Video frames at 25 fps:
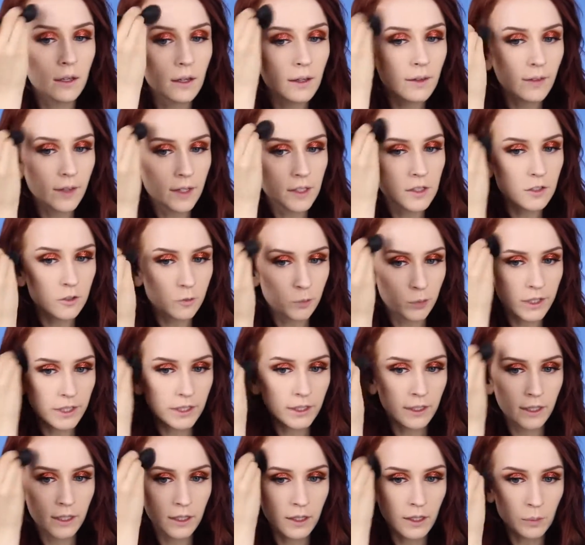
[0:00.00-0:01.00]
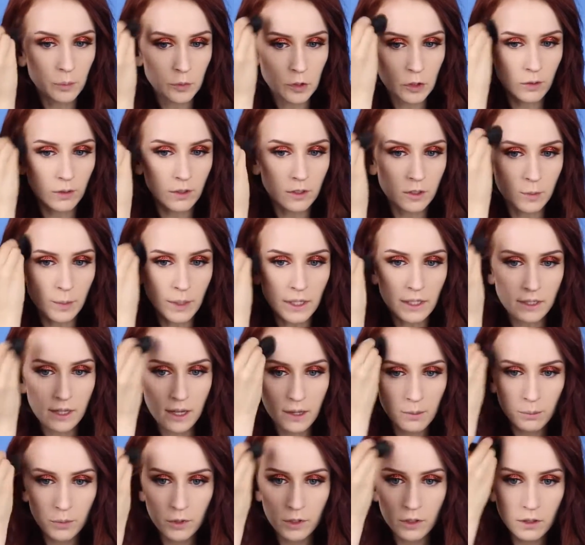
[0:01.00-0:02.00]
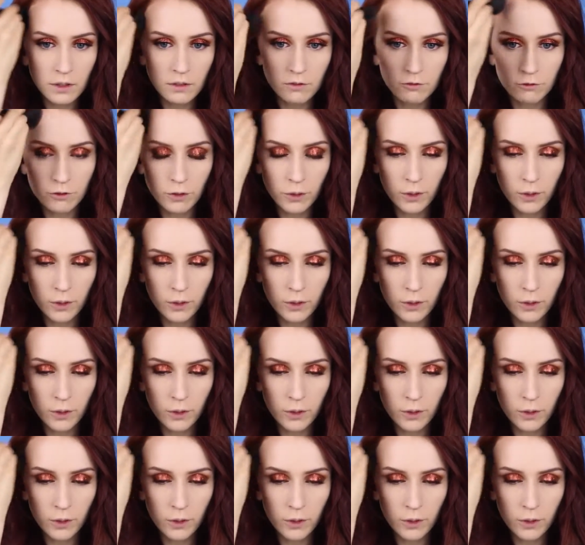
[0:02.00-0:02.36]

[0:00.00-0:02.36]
And then just blending it up towards my temple and